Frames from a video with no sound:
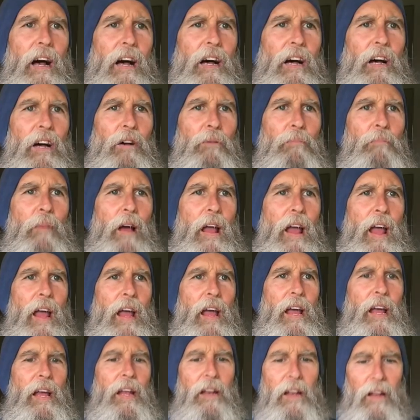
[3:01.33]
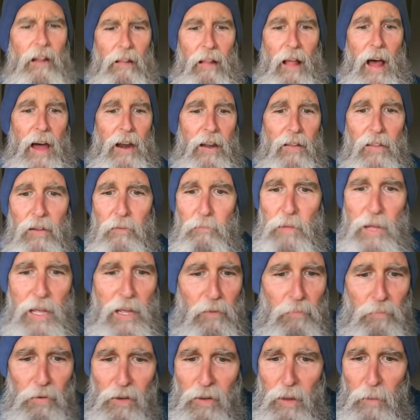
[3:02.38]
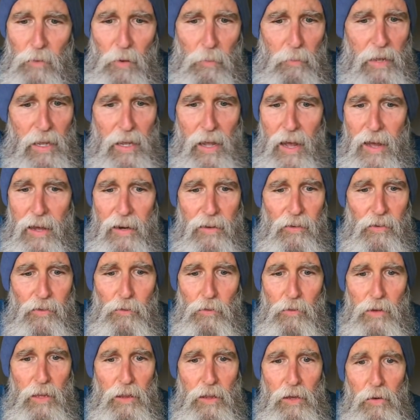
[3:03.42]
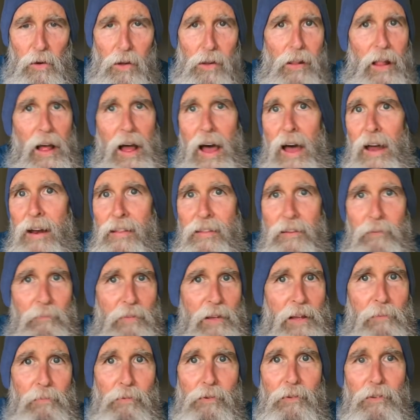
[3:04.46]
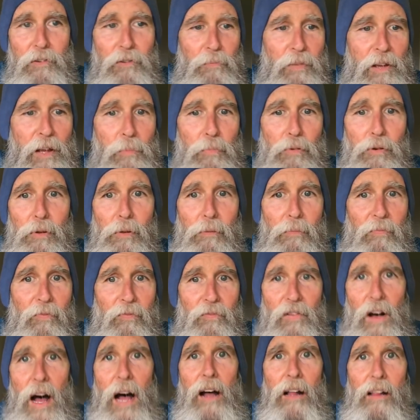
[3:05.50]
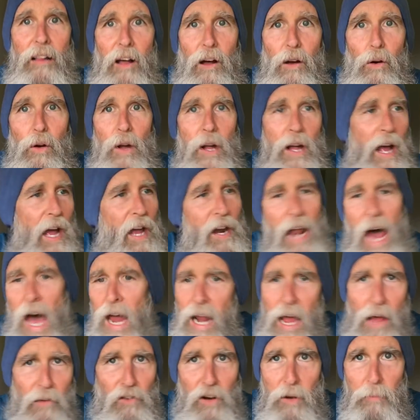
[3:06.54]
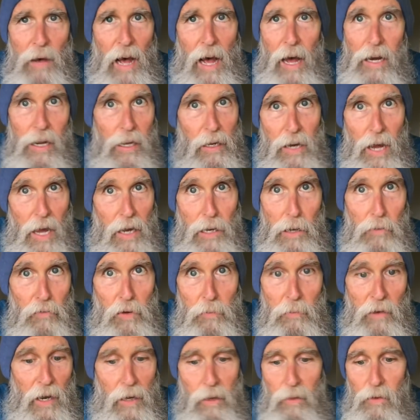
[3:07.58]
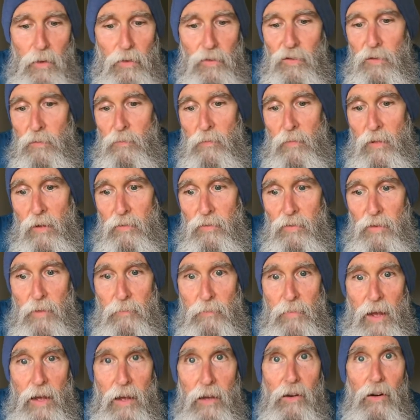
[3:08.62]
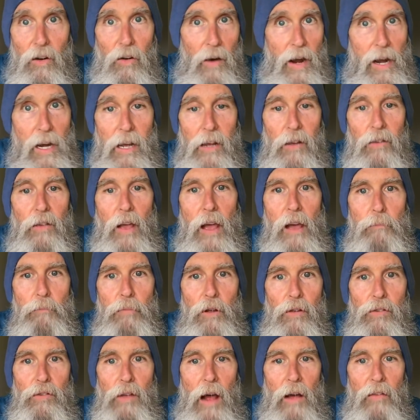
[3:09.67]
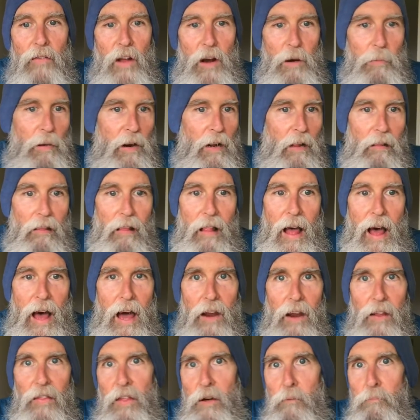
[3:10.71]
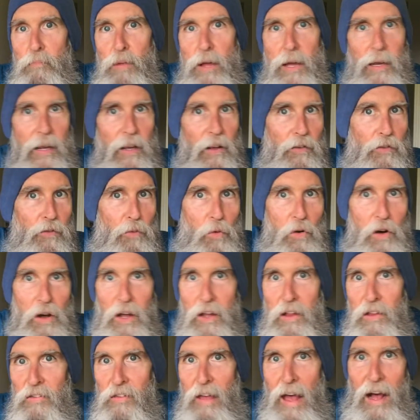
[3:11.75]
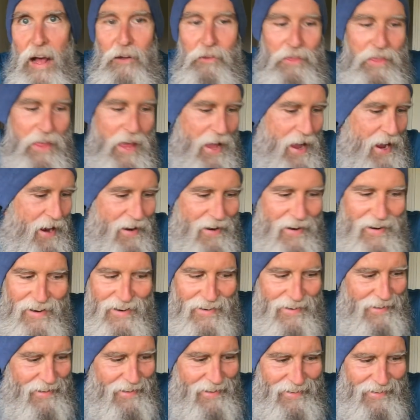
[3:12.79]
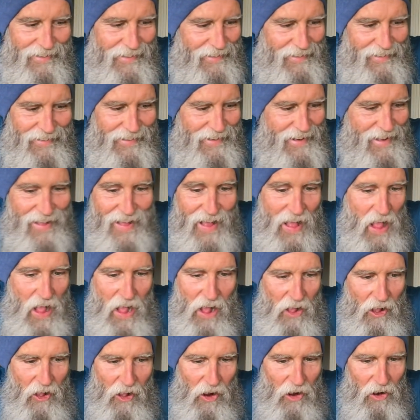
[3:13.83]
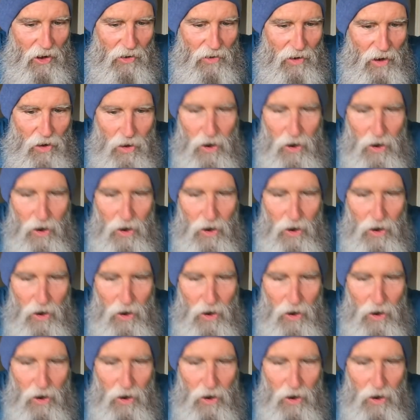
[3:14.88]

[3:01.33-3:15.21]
um, and a lot of the people, I'm going to be honest with you, a lot of the people you people follow, and not everybody, not everybody. There's some, there's some uh, great examples out there, but a lot of the biggest ones out there are a